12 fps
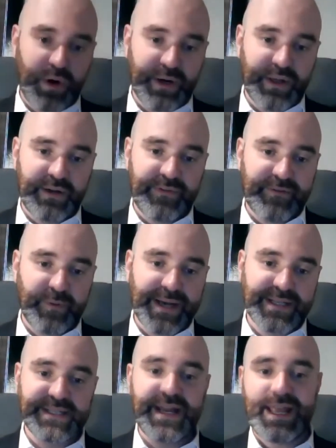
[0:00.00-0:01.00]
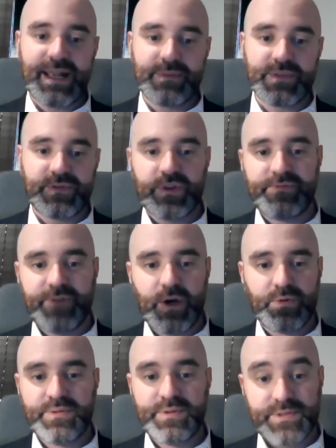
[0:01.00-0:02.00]
of everybody's names for the
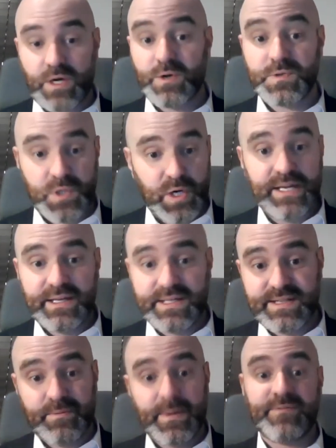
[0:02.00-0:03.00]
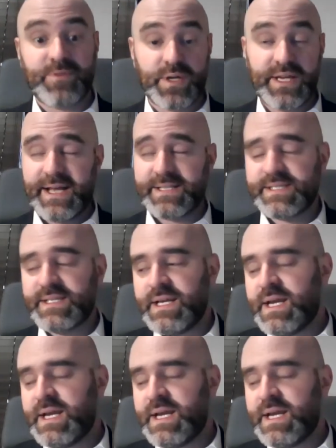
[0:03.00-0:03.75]
vote turns green because everybody voted yes.